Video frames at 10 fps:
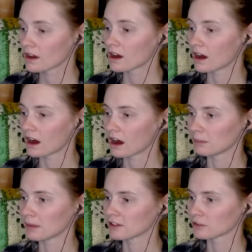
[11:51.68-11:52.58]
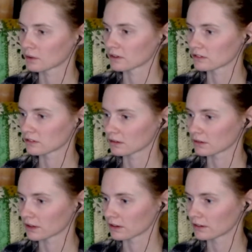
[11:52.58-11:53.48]
Ah, I bet this where's this
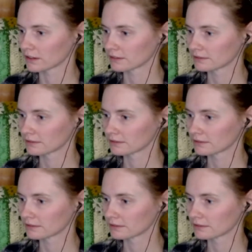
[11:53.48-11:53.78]
going going.